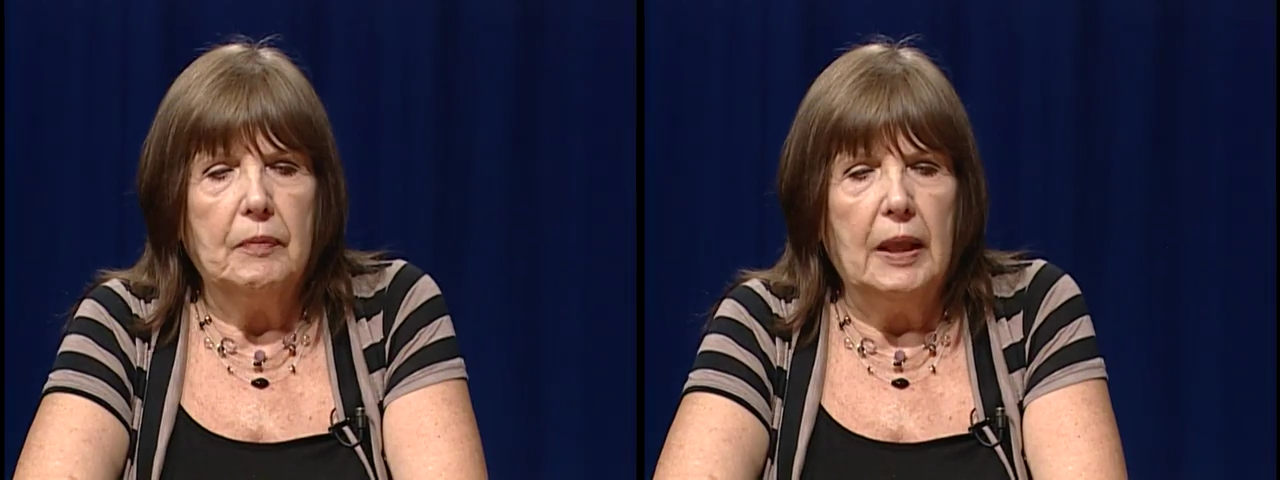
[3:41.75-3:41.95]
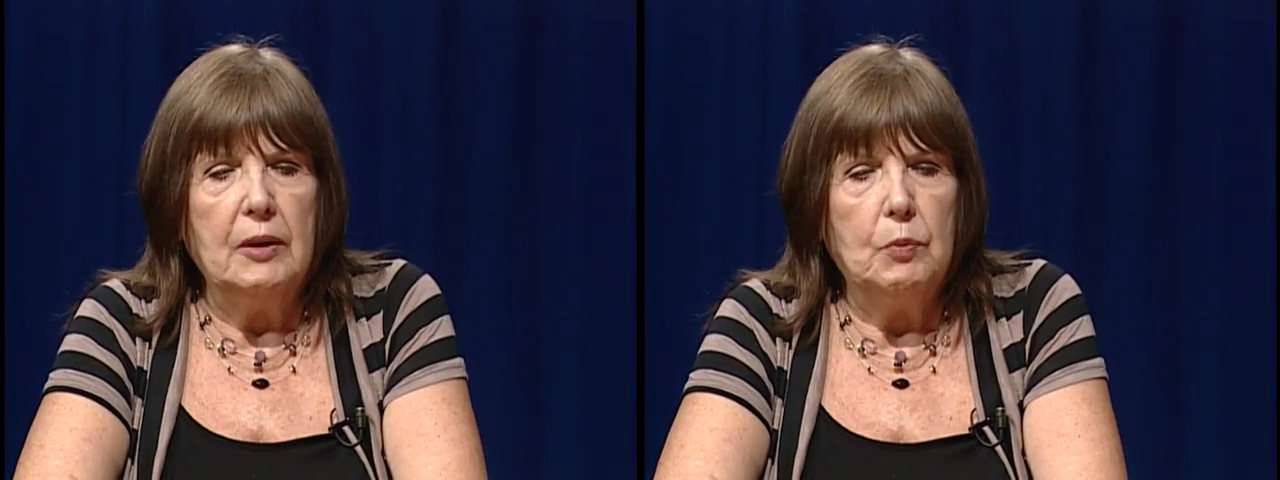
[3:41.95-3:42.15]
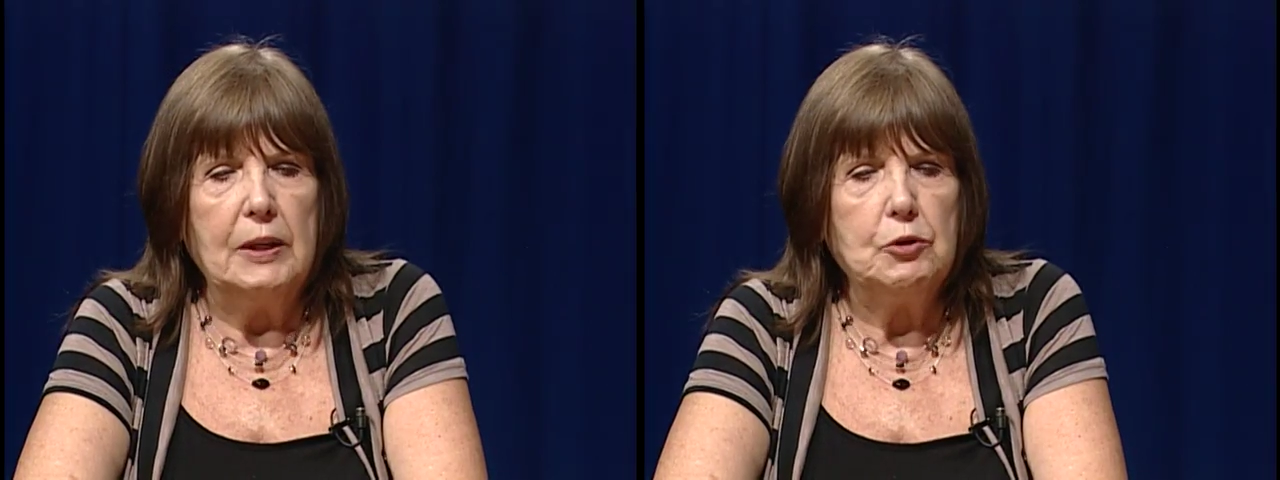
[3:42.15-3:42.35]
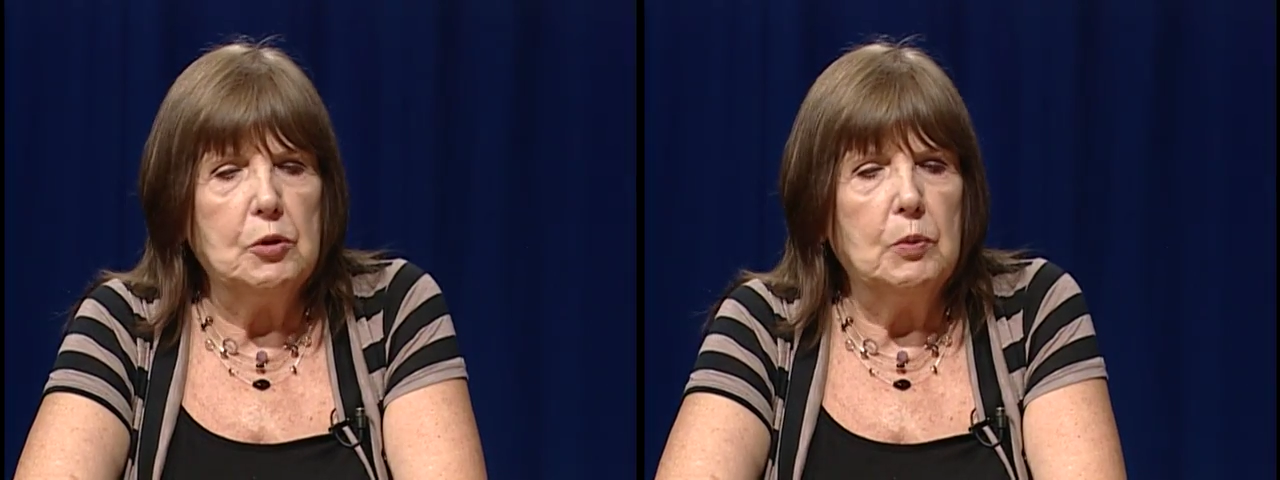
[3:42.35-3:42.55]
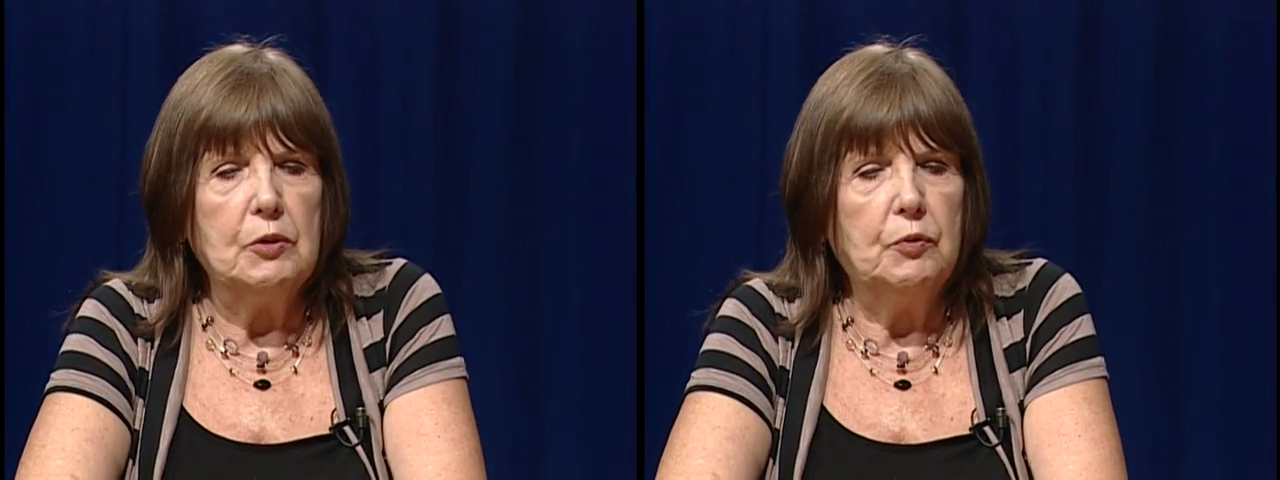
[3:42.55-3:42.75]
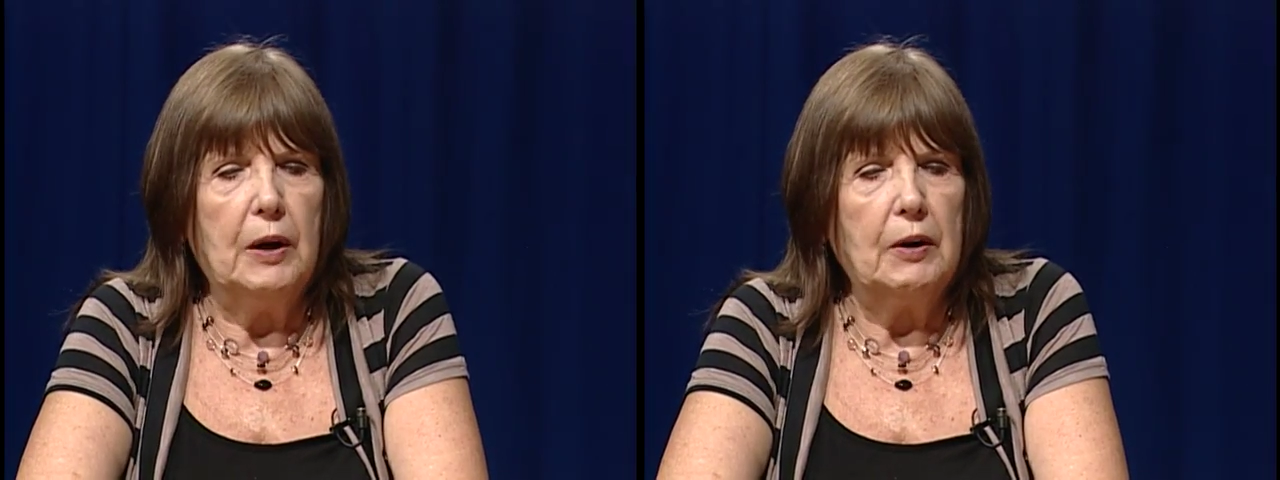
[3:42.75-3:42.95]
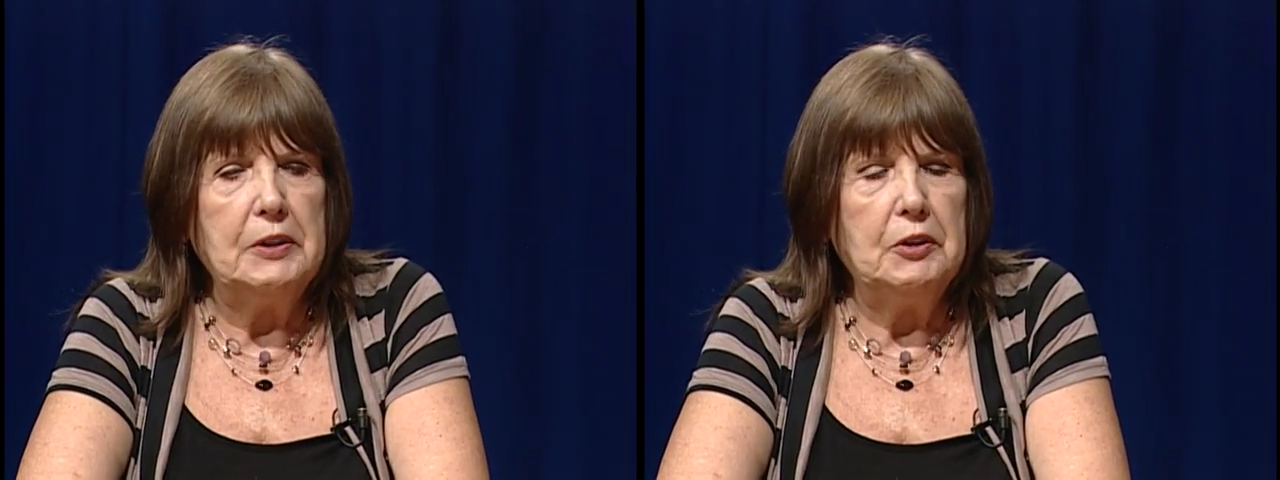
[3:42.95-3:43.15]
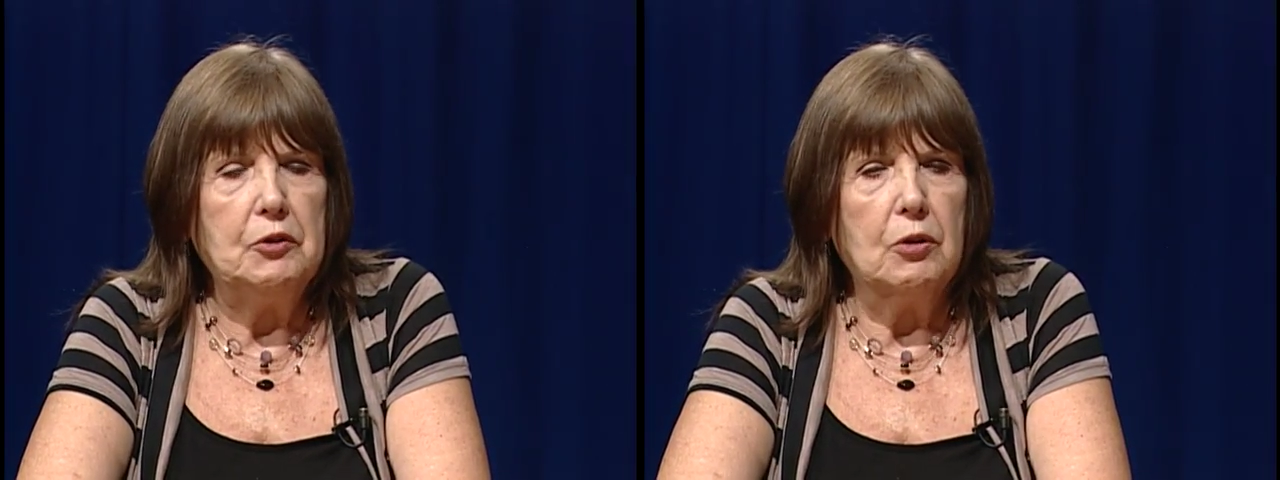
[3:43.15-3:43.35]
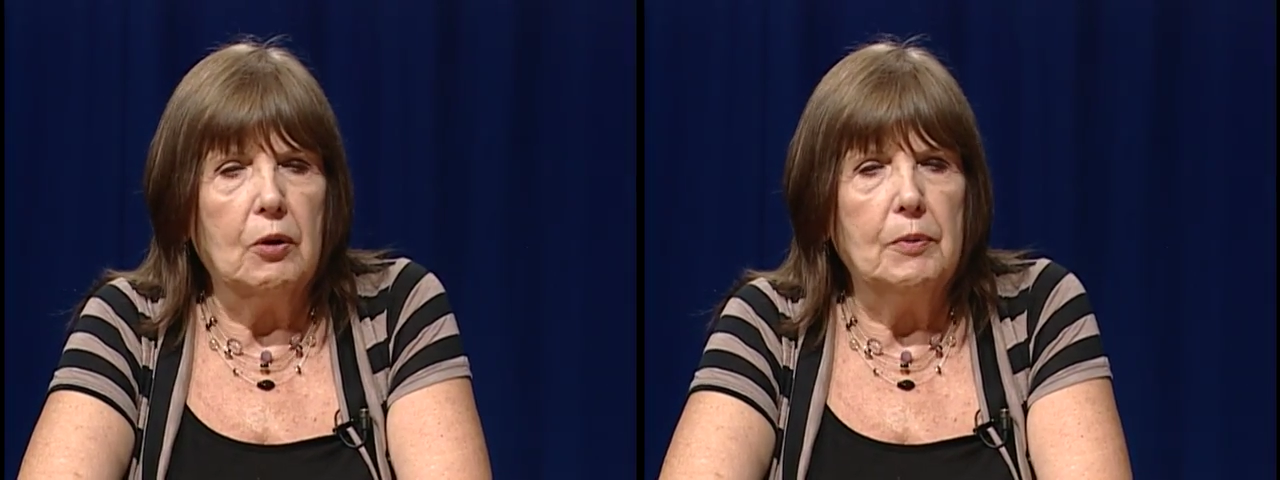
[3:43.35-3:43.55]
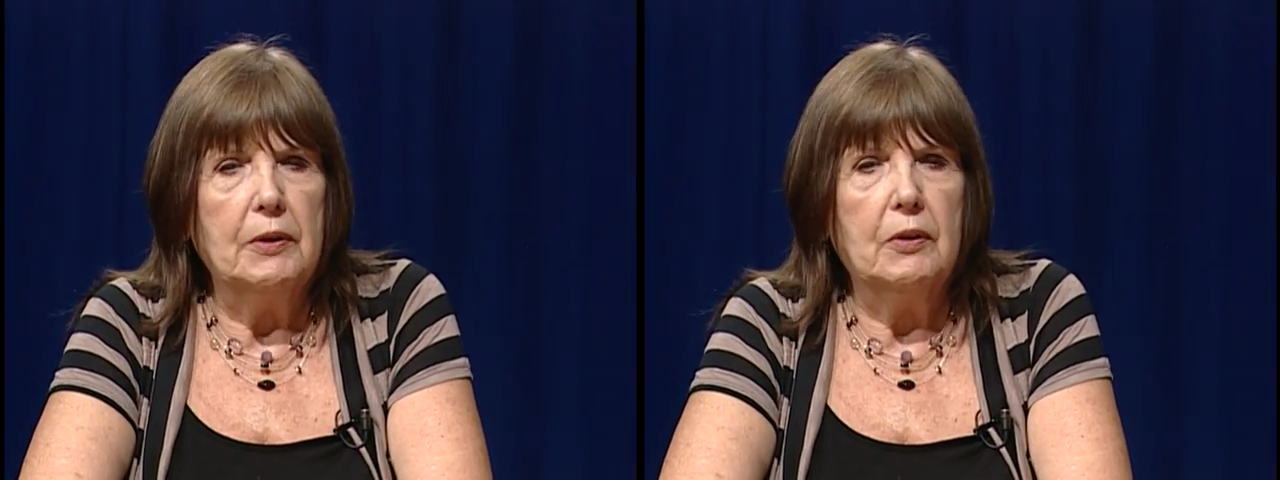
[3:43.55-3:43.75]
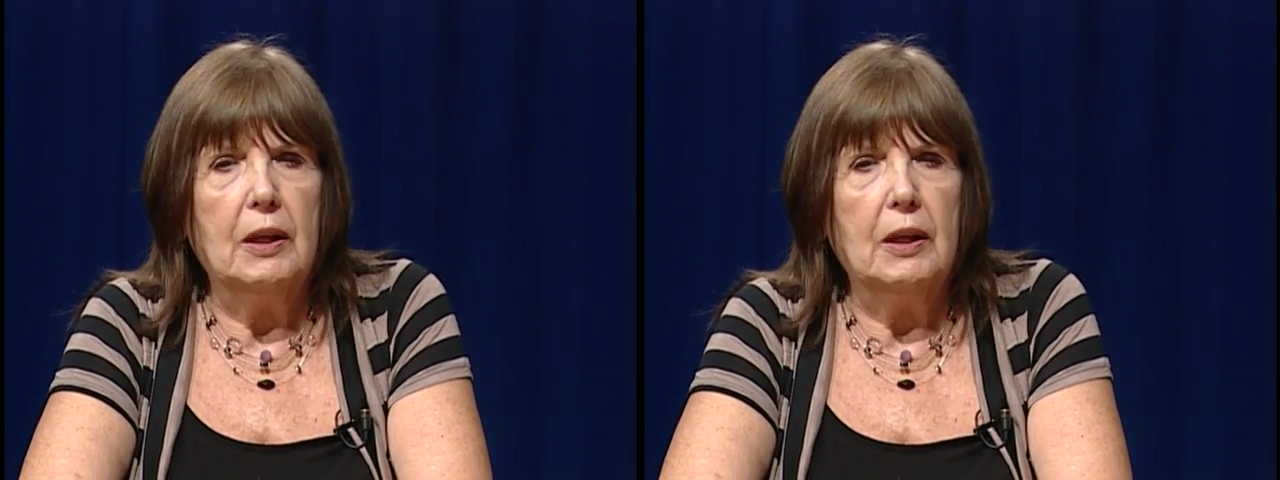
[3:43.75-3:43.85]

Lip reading: anyway, she was very determined